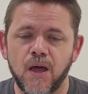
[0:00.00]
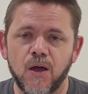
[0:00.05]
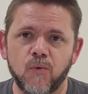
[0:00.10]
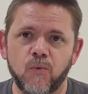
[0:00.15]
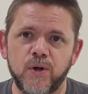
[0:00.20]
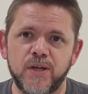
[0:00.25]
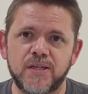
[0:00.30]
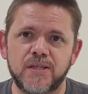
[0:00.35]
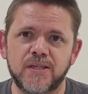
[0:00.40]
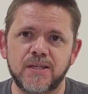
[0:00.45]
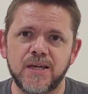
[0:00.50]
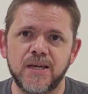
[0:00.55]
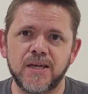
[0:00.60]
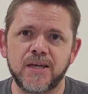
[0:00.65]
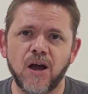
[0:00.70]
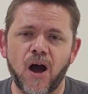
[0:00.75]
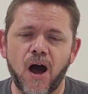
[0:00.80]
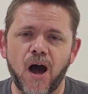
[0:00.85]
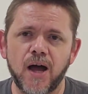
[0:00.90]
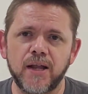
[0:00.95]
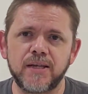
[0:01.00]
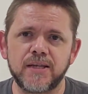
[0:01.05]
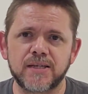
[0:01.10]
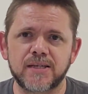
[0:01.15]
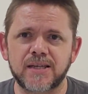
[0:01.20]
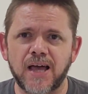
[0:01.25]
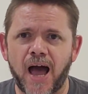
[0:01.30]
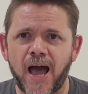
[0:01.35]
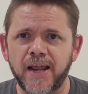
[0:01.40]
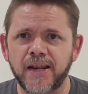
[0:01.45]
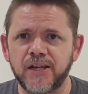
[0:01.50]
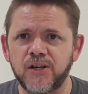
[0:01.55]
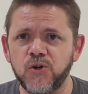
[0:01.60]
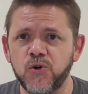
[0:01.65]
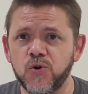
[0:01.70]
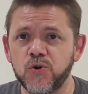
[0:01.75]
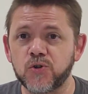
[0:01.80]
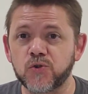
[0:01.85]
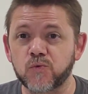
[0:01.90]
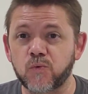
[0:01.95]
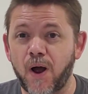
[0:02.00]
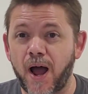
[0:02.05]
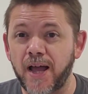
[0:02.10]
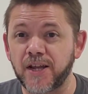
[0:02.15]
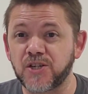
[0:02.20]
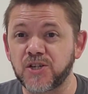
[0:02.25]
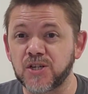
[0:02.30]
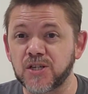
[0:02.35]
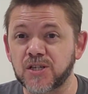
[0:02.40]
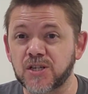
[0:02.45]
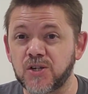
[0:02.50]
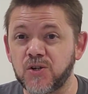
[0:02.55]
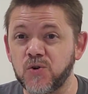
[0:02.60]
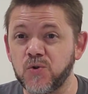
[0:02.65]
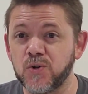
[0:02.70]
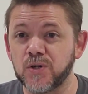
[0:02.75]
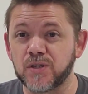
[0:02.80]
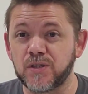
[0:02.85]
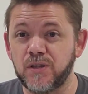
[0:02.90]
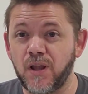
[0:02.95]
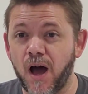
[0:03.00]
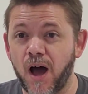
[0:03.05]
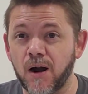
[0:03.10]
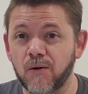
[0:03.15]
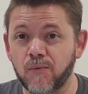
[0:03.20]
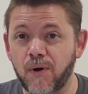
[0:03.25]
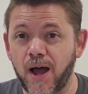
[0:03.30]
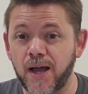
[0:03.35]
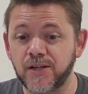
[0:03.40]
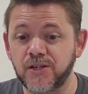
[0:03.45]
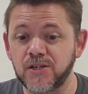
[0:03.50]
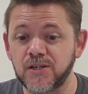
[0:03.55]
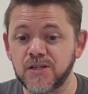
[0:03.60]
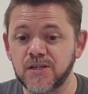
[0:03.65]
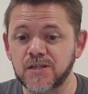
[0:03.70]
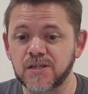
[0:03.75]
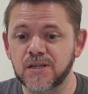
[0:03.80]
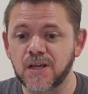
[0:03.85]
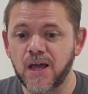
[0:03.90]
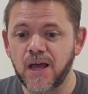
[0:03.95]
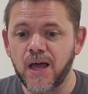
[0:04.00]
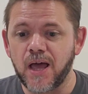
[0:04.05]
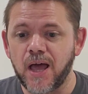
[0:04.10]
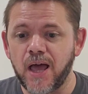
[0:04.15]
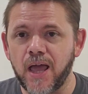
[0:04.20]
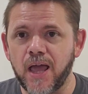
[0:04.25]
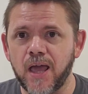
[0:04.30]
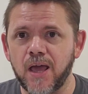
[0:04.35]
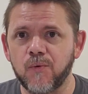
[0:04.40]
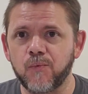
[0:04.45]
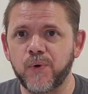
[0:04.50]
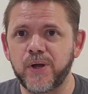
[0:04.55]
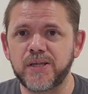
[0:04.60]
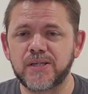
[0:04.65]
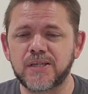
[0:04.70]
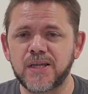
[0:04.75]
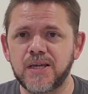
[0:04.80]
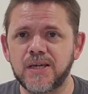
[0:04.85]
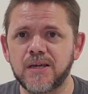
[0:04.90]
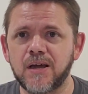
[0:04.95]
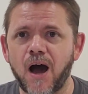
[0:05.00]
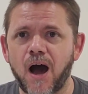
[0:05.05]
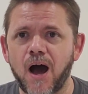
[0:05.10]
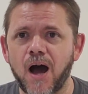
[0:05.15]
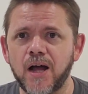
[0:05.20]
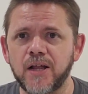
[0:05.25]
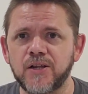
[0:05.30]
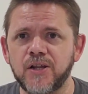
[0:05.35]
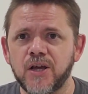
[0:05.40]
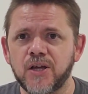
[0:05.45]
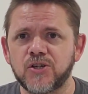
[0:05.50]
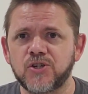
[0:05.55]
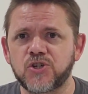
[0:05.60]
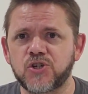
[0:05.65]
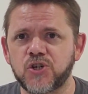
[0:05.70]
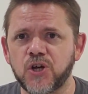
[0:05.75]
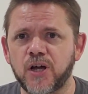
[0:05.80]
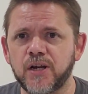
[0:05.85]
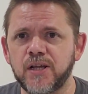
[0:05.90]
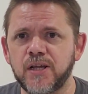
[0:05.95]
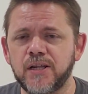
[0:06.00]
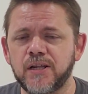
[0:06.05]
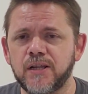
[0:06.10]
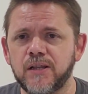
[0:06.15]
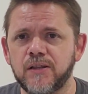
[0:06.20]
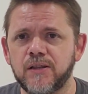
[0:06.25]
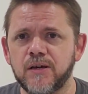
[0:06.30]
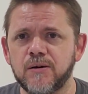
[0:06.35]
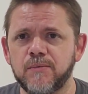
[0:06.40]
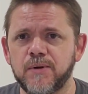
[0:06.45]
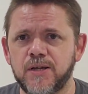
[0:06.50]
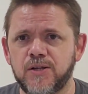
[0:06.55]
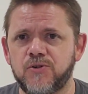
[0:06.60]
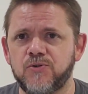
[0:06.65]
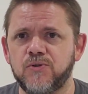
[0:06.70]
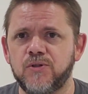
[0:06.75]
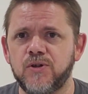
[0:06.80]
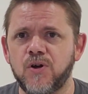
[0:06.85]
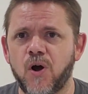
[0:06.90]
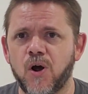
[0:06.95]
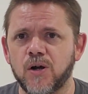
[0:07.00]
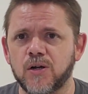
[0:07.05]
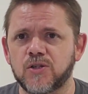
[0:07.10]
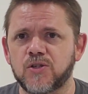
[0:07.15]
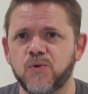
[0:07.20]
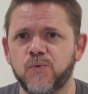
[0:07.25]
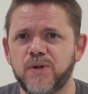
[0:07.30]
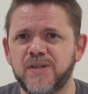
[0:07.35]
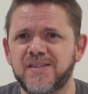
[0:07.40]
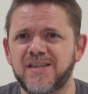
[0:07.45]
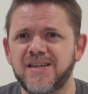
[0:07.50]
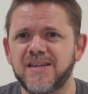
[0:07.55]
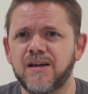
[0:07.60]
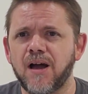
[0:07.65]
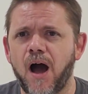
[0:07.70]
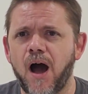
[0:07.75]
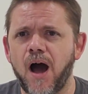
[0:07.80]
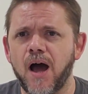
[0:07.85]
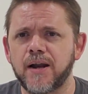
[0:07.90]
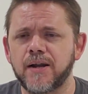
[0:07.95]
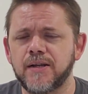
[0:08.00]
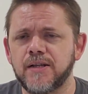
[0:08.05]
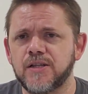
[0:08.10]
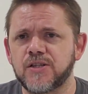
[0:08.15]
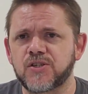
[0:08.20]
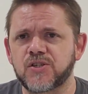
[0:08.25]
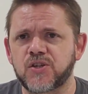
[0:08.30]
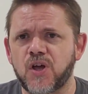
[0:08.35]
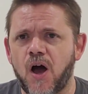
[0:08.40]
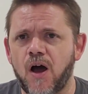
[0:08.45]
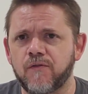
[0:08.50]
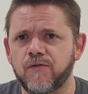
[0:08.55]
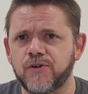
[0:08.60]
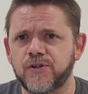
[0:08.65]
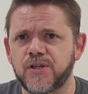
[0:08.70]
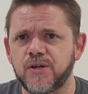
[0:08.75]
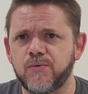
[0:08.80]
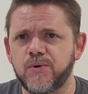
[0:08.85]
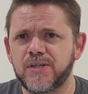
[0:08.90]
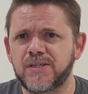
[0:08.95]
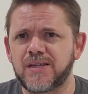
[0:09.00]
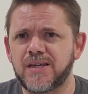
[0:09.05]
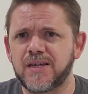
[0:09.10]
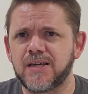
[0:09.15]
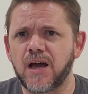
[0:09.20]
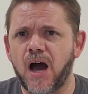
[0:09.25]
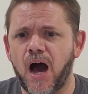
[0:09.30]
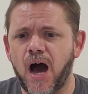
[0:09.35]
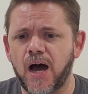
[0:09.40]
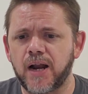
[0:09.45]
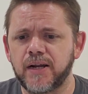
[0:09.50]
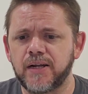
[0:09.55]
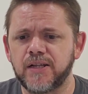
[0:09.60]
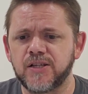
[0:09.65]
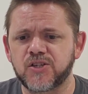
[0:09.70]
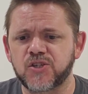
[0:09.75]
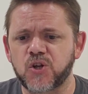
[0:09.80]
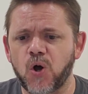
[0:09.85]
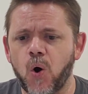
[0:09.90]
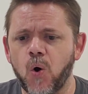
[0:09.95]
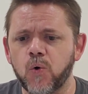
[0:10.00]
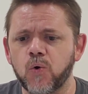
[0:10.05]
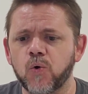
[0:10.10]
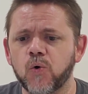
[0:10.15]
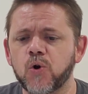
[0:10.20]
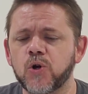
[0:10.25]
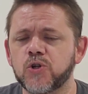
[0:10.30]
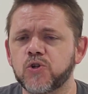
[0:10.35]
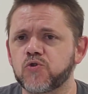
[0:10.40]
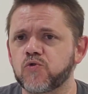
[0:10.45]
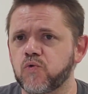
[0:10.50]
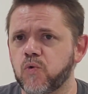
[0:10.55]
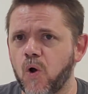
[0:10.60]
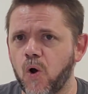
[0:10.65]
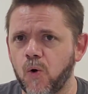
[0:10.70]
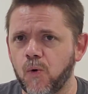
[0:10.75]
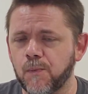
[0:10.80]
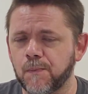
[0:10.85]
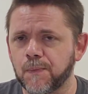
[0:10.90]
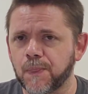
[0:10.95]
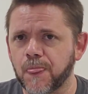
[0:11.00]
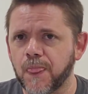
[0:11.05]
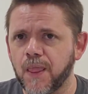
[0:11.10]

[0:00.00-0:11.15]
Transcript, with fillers: We see God deciding who is righteous and who is not righteous. And we see God shutting them into the ark. So we see God in his sovereignty. We see God in his total control.